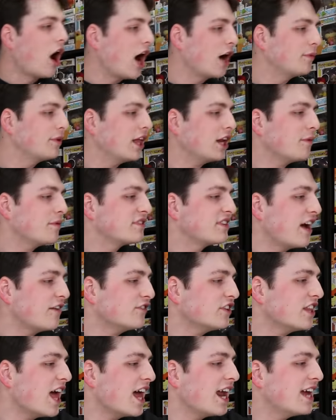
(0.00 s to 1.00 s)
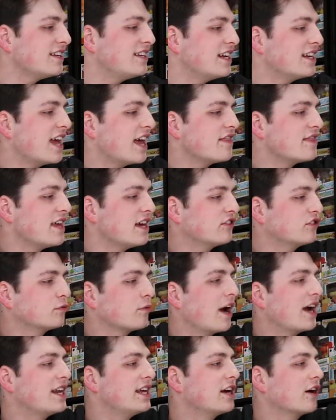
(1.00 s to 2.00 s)
right, well anyways, after that I did get this
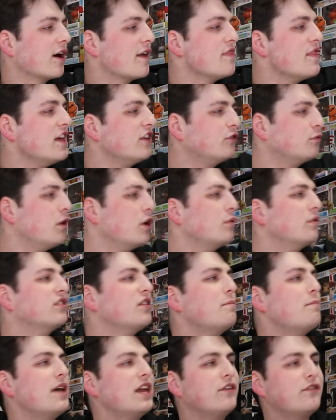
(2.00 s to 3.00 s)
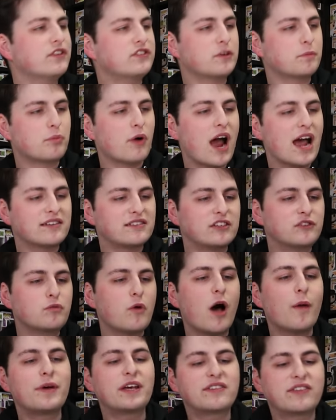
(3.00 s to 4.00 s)
right here, and this one was a bit of a surprise as
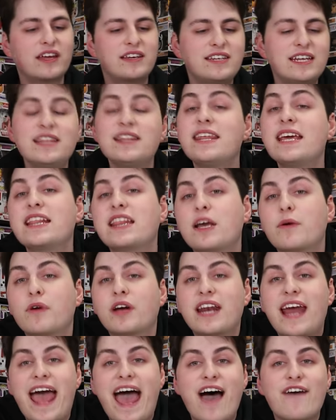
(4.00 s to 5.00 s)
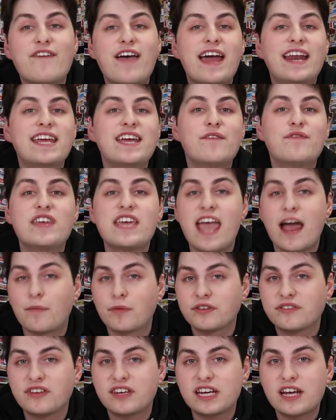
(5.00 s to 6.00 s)
well because I didn't think they were gonna have any of the
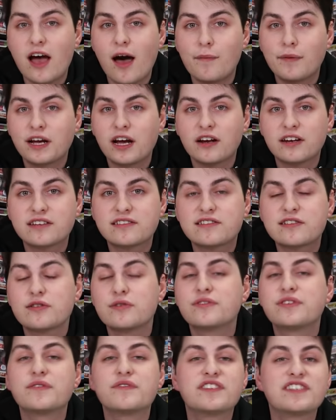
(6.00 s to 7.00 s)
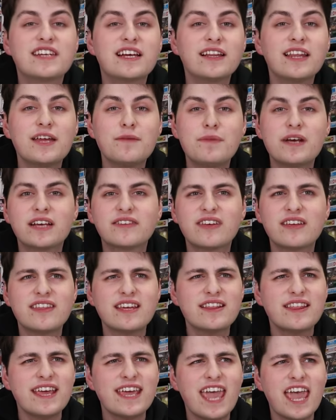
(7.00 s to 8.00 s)
Emerald City Comic Con exclusives still in because I
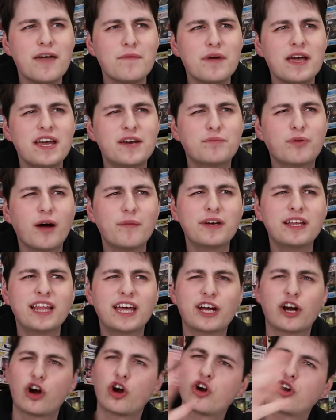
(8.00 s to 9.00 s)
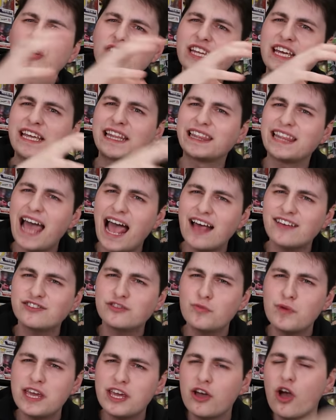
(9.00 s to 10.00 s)
think they came in probably like early
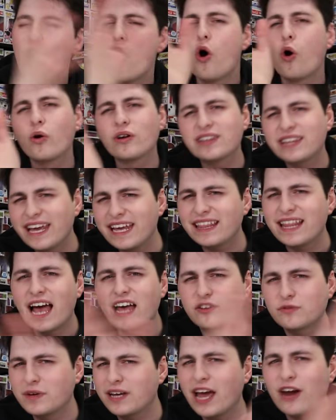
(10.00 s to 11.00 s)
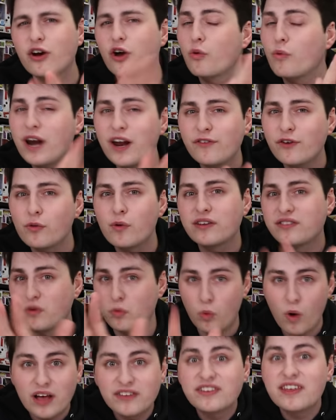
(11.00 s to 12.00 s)
last week or late last week. I don't know, whatever it was,
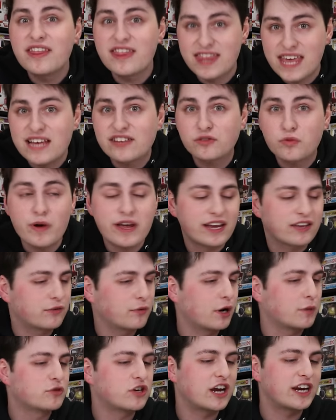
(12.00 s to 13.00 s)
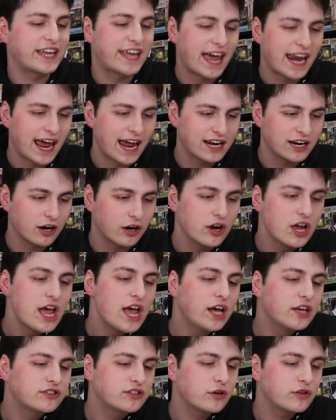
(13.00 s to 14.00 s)
it wasn't this week is what I'm trying to get at here.
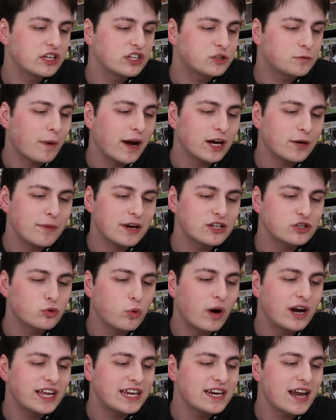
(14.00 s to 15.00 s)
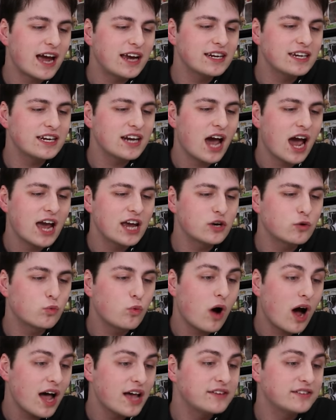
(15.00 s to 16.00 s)
So the Spider-Man 2099
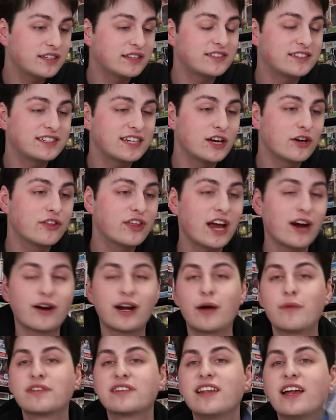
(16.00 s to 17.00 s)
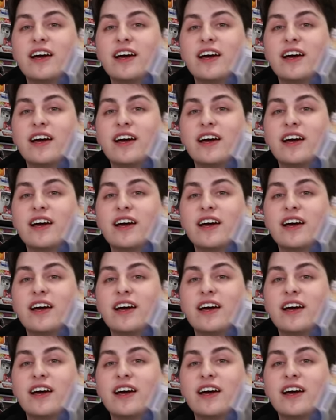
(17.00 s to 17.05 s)
was still there, and I was